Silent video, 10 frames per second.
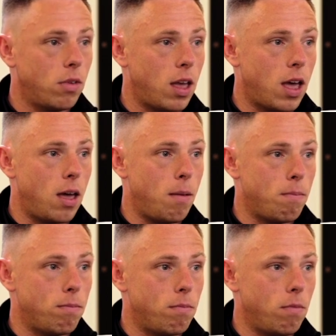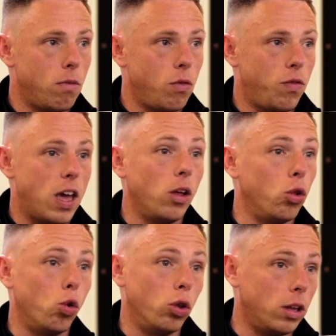very
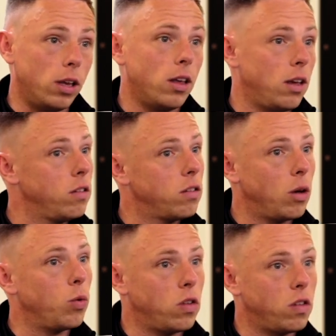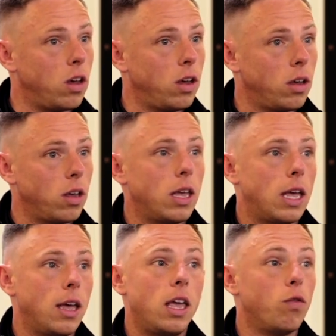lonely days, I would say,
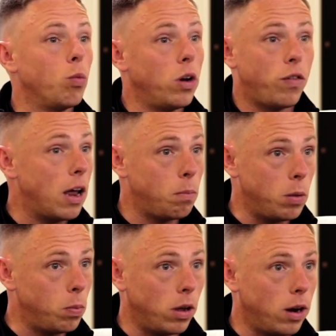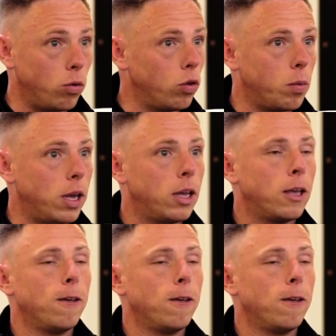even when I've had people around me.